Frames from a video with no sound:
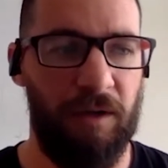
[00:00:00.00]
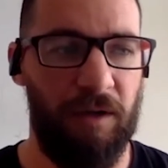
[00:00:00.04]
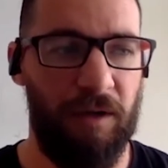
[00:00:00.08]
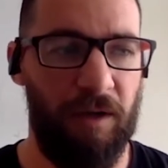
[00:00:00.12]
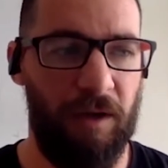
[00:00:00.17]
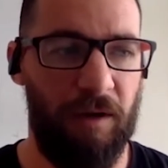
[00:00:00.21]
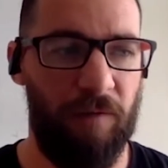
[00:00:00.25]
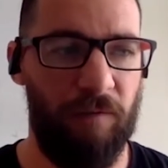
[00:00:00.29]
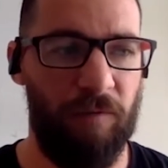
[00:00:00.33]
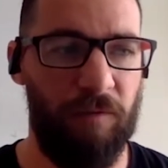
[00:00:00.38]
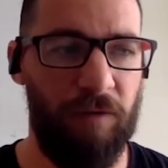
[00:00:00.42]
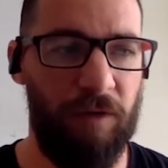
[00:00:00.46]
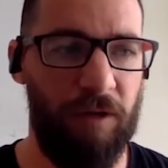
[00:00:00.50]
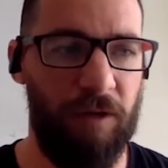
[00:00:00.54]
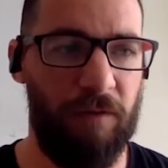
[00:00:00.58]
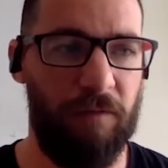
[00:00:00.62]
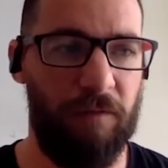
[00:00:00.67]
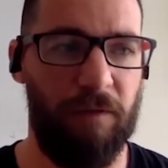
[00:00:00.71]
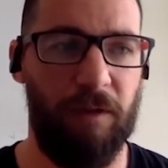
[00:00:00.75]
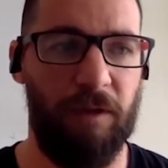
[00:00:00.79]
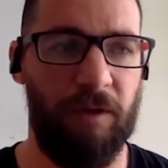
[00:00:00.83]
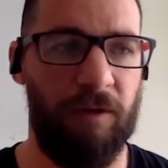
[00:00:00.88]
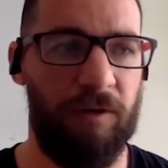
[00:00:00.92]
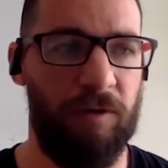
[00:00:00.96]
a uh, really,
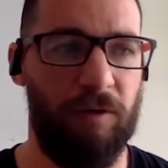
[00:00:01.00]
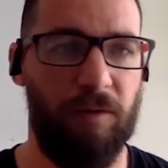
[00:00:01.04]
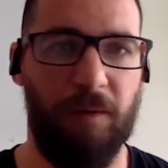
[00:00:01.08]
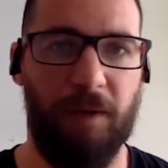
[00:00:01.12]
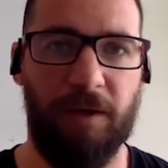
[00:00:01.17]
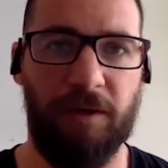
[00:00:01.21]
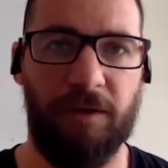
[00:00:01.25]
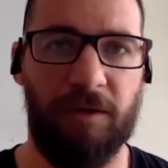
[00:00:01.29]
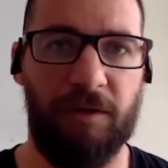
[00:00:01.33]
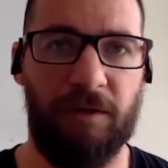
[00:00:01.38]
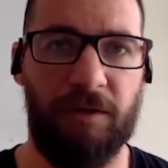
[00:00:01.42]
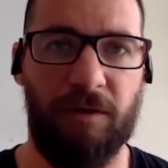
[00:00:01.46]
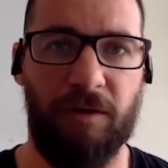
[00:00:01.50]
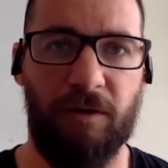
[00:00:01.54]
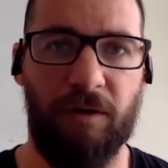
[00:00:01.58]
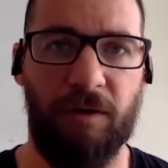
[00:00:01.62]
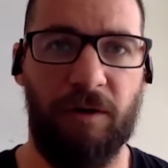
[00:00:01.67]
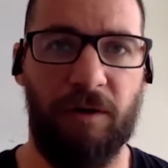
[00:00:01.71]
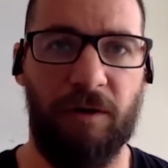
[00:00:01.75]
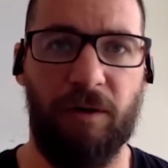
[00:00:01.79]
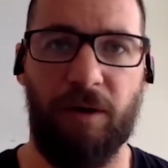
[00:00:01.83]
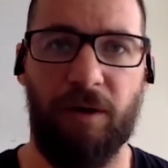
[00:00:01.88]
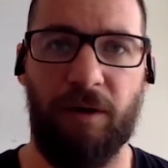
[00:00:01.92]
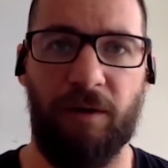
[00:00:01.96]
really cool bunch of
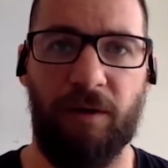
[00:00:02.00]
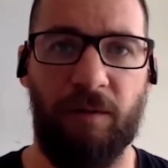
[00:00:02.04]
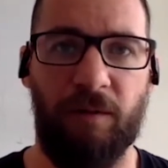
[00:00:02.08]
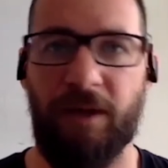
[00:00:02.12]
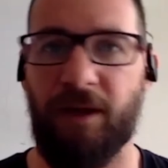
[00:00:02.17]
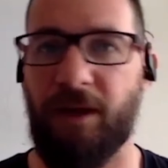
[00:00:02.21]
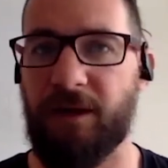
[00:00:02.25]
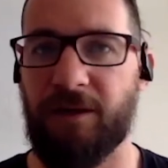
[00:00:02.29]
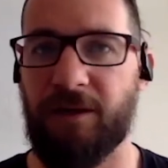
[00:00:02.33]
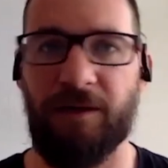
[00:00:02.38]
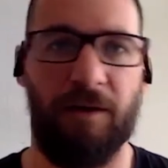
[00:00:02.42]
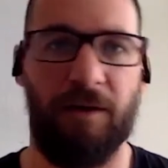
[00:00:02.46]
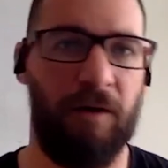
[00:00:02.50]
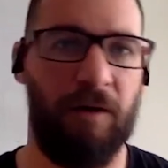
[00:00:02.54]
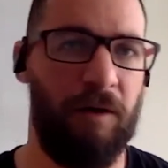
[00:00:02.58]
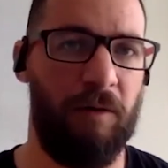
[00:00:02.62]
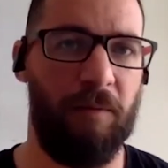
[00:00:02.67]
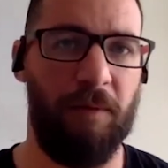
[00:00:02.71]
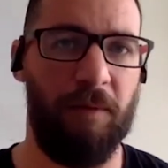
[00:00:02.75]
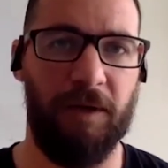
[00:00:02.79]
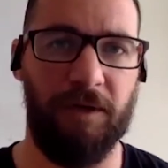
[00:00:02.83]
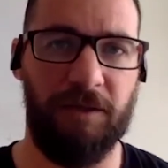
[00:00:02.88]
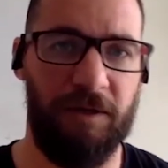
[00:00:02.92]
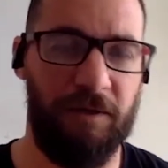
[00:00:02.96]
crew. And we connected on a
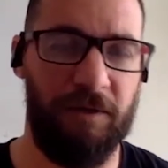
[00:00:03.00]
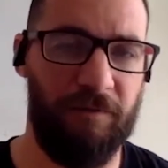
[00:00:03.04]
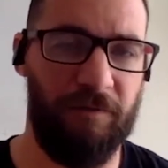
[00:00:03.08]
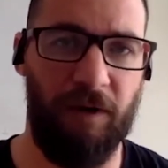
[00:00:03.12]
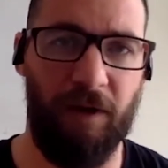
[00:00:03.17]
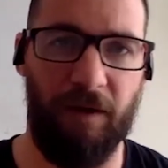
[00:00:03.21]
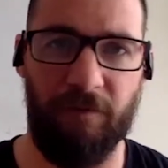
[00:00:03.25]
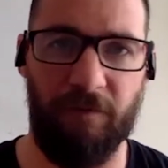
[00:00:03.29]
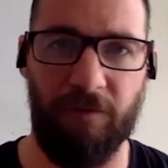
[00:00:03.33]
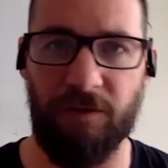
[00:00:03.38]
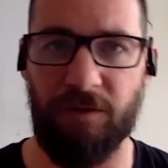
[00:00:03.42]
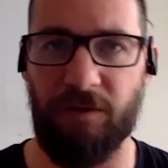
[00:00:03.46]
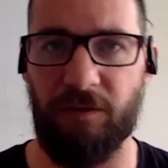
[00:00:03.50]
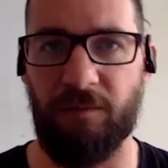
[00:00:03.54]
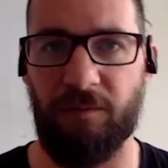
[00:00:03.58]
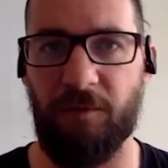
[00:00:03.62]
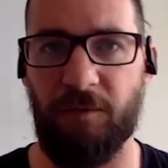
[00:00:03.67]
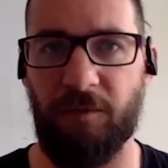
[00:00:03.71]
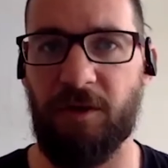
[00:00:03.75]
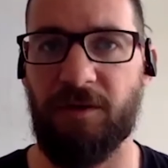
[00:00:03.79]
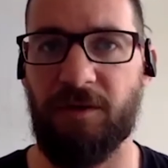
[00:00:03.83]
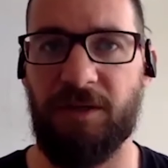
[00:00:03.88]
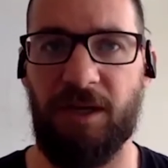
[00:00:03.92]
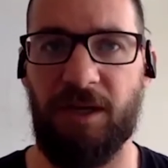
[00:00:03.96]
whole bunch of different levels with
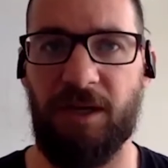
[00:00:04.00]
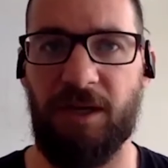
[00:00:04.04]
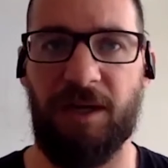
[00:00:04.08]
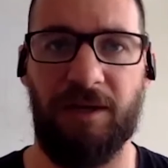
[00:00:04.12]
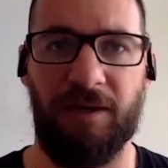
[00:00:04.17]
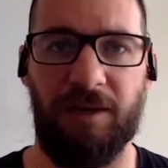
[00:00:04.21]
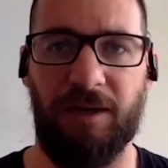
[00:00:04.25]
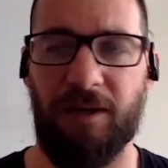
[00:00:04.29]
music. And,